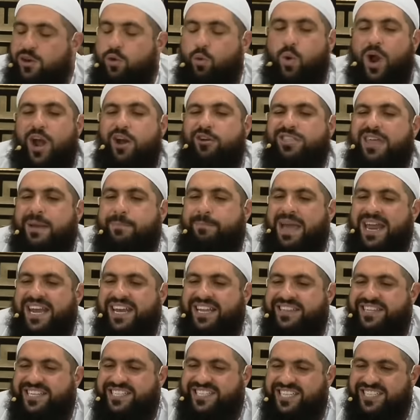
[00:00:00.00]
Where are the men
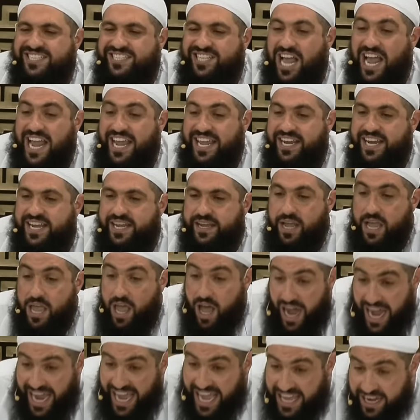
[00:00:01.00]
in the society?
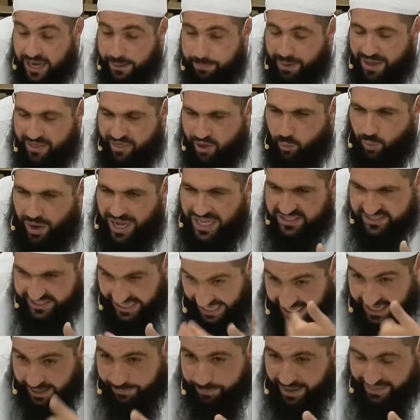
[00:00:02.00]
I had a brother once. I
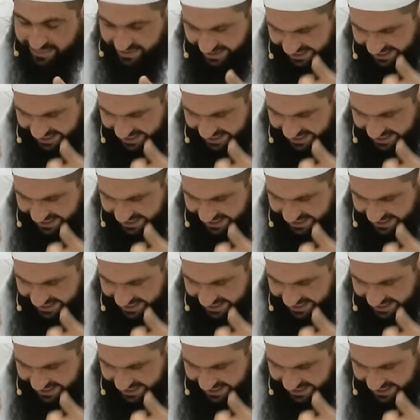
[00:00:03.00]
had a brother.